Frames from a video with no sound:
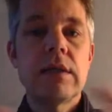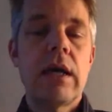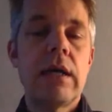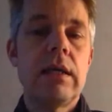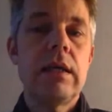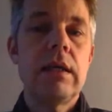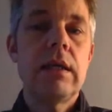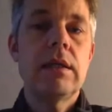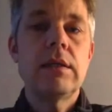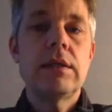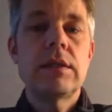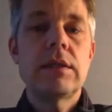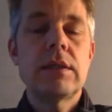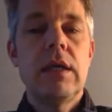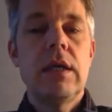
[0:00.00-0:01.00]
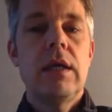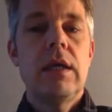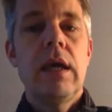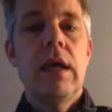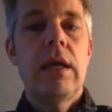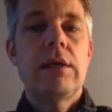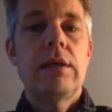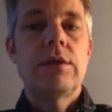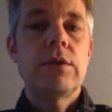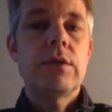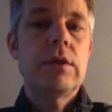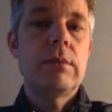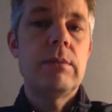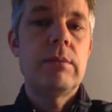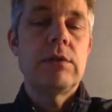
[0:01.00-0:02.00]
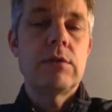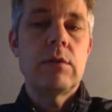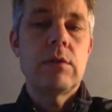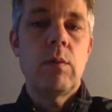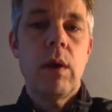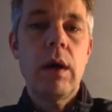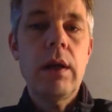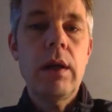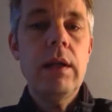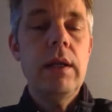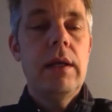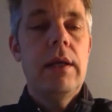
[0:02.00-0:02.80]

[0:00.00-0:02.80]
ideas and turned them into one.